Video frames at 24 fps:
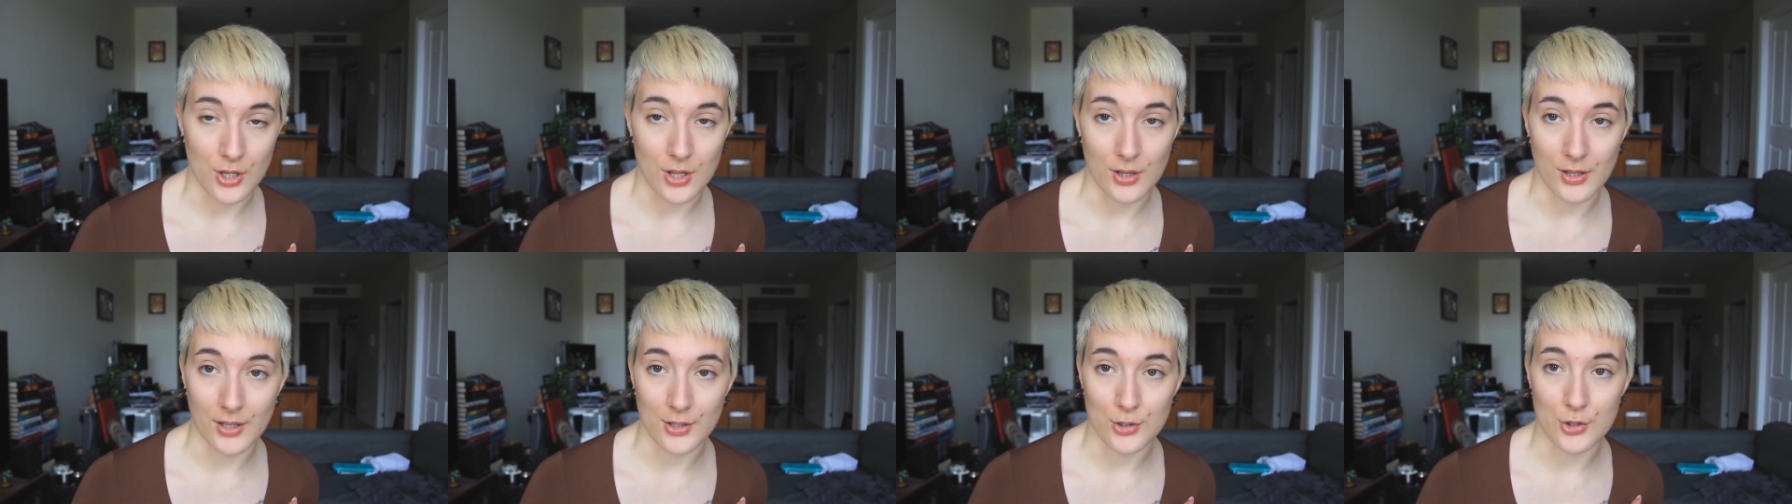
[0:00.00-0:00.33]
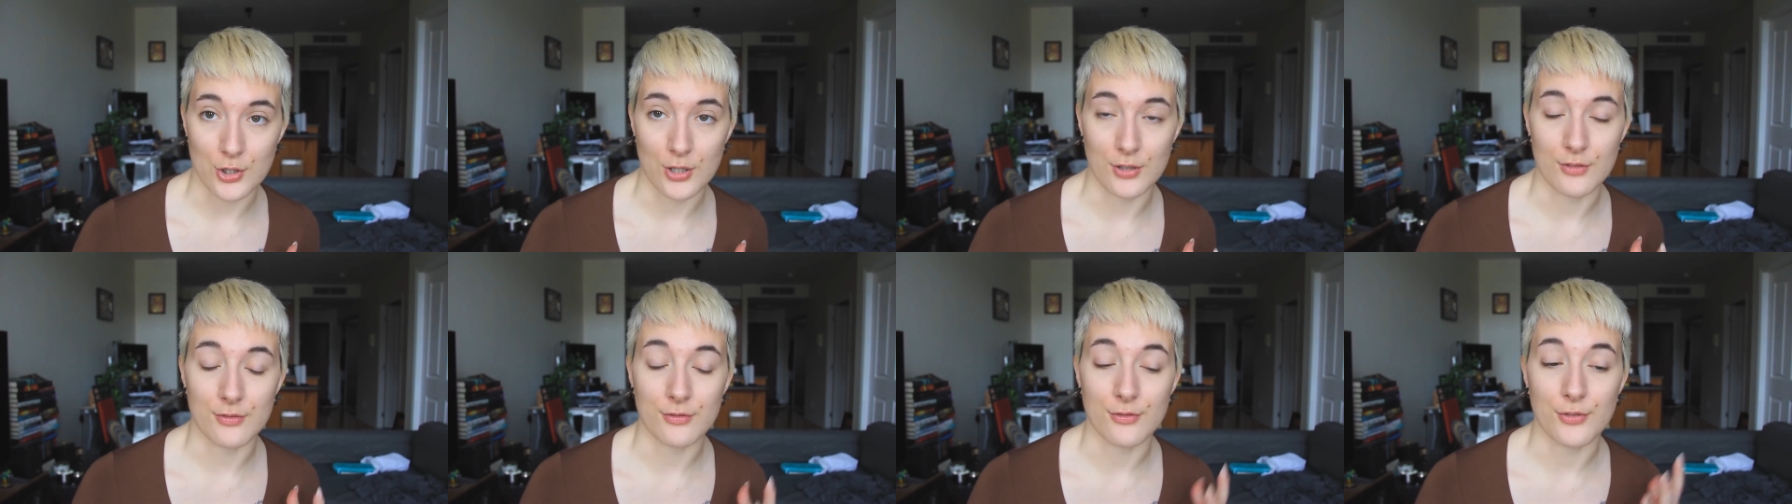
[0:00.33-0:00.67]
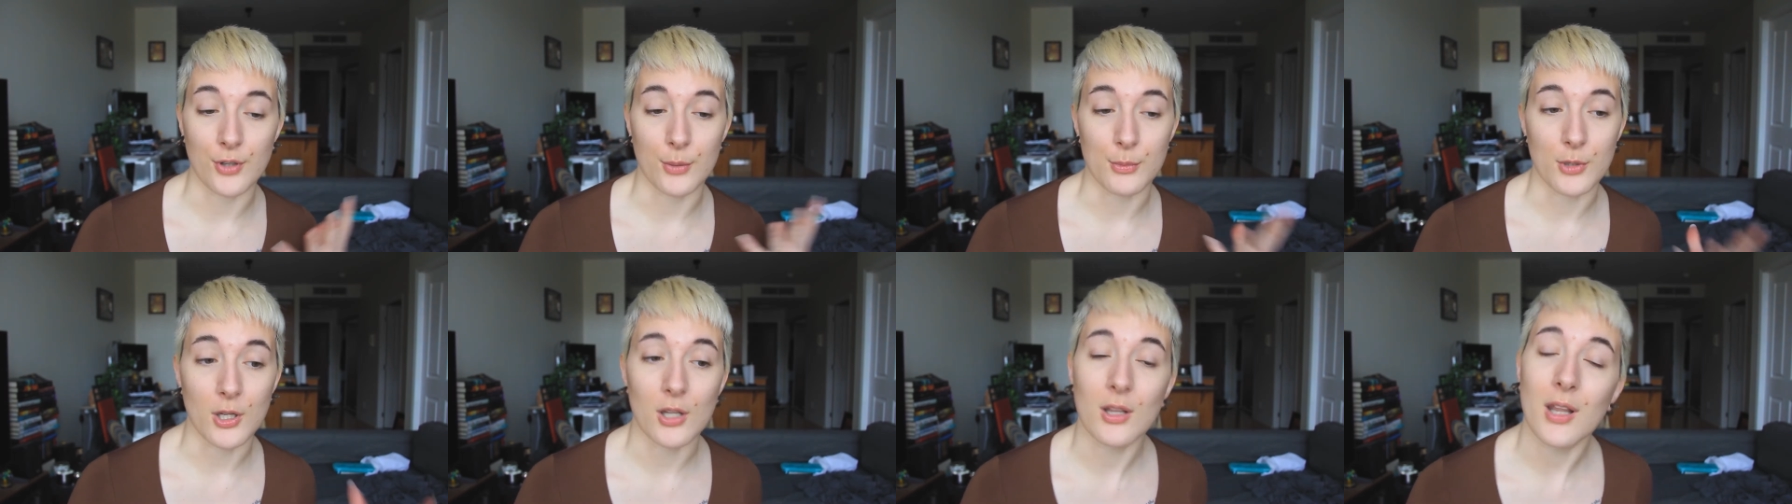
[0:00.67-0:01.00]
collection
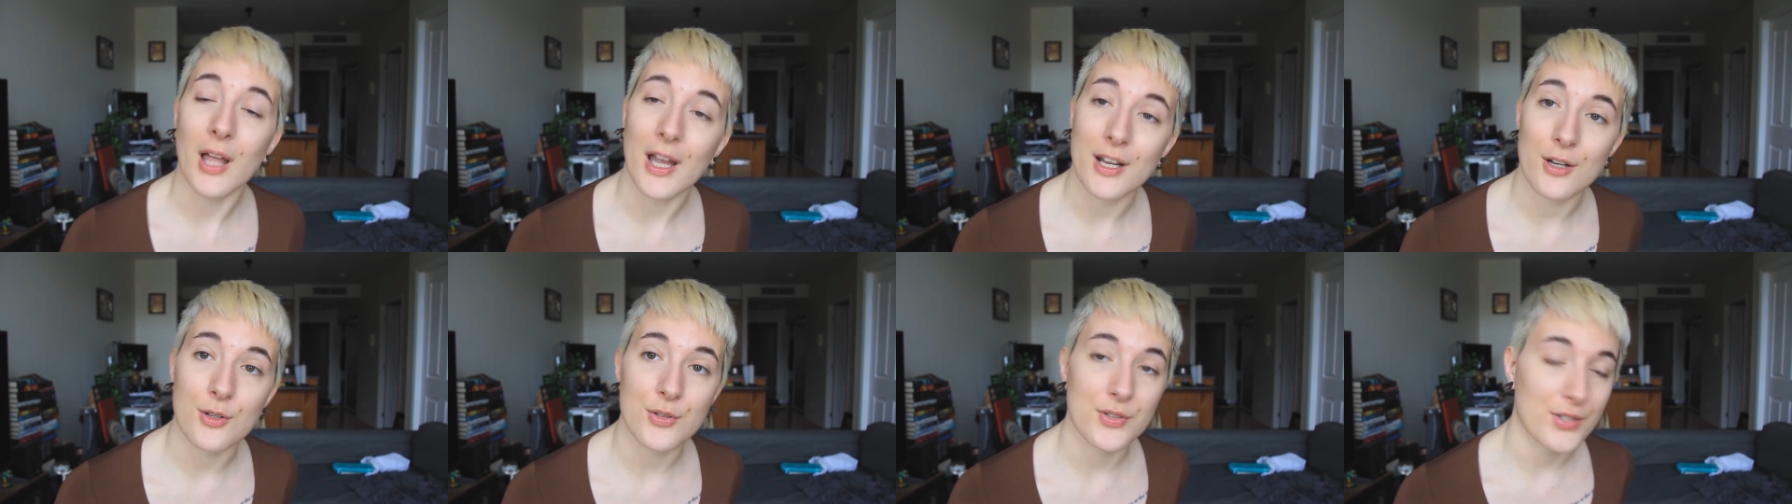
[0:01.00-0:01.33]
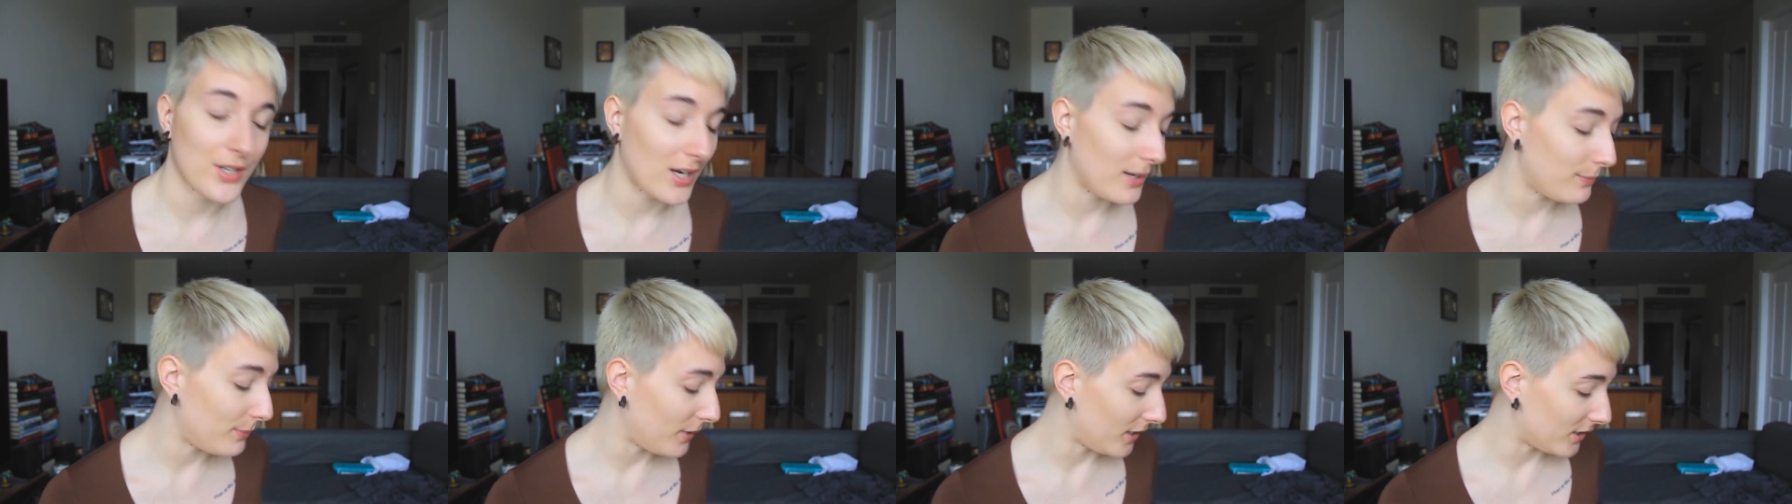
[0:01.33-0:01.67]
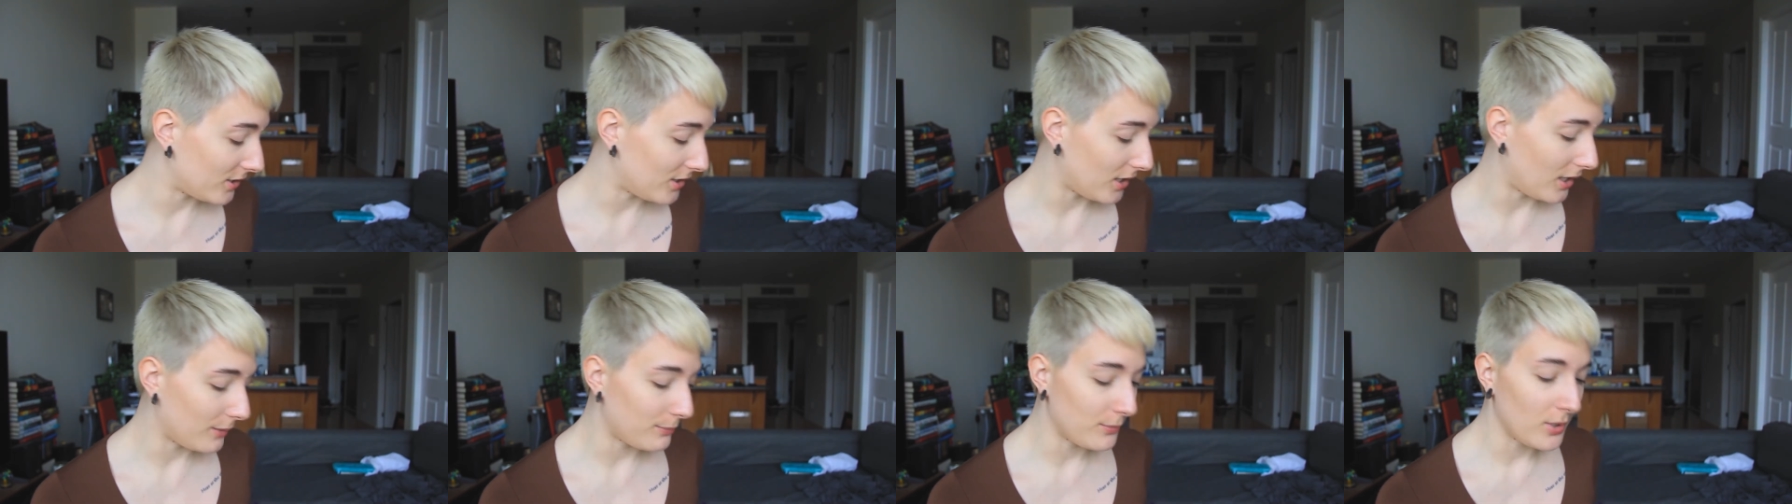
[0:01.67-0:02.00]
from Kaleidos that I
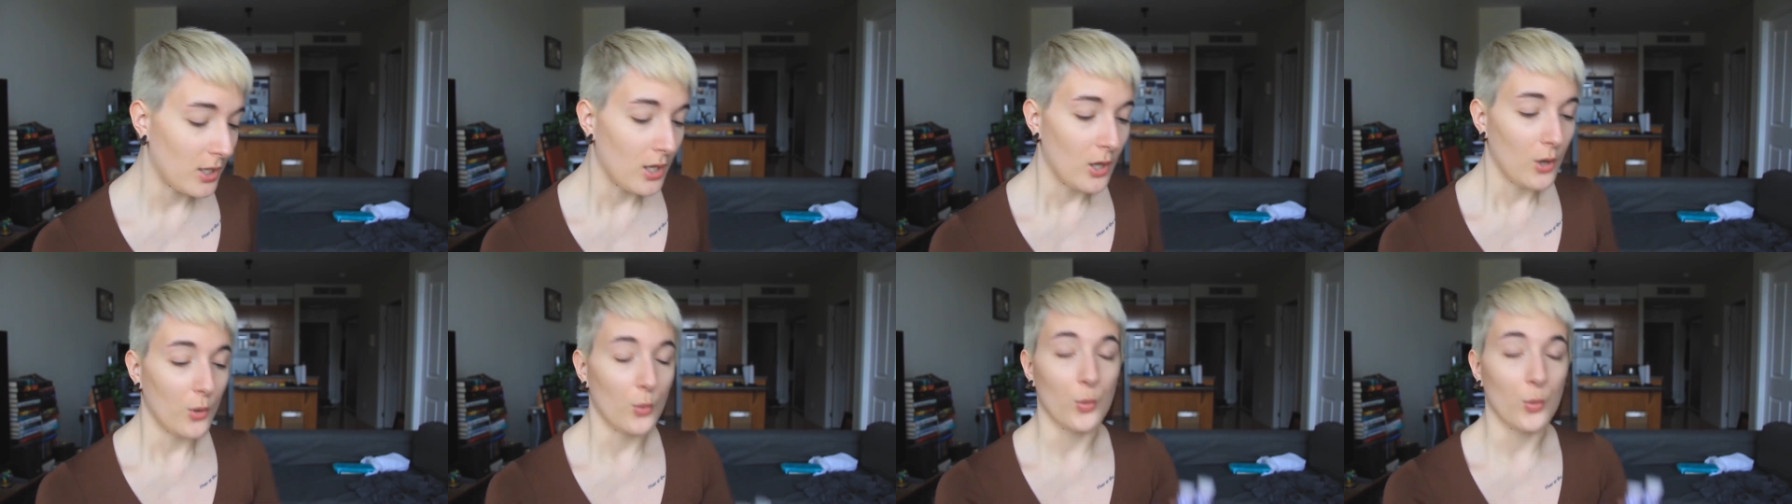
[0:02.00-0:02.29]
picked up